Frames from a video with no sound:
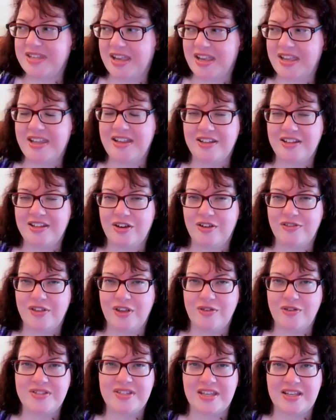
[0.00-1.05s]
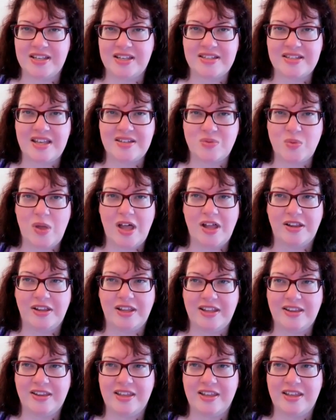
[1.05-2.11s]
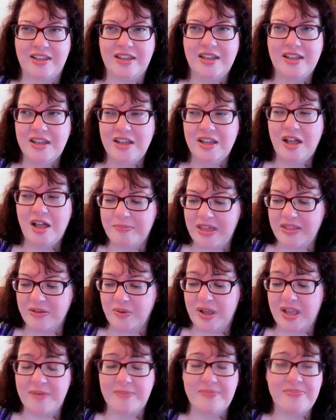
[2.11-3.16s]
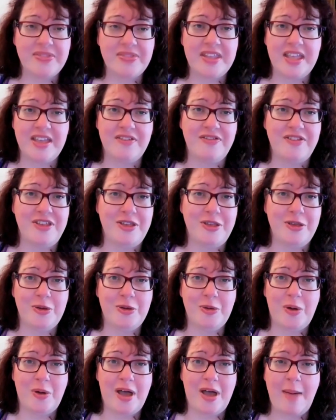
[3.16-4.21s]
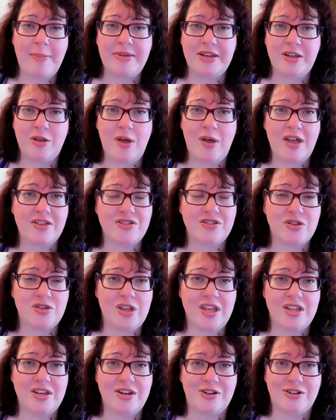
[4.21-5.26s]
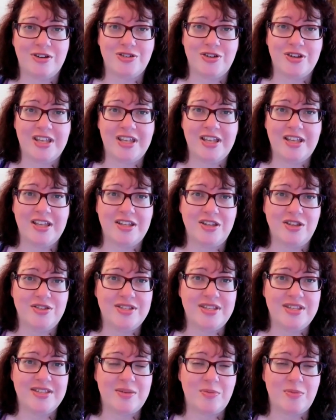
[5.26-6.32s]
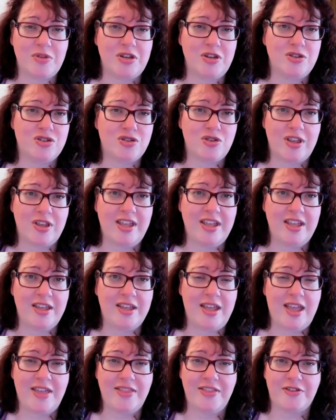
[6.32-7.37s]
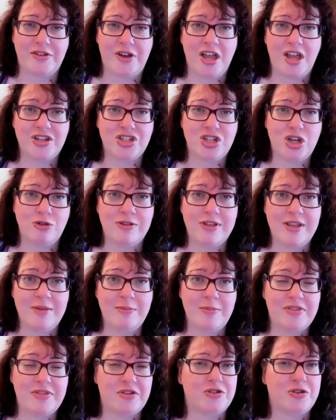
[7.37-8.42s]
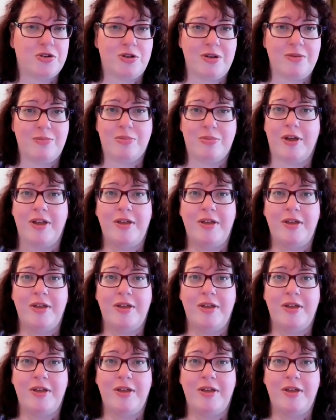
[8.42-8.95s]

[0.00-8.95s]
staying clear of those things as well lately. By the way, if you happen to go out and are drinking and you see someone who's drinking and they're not choking, but they're turning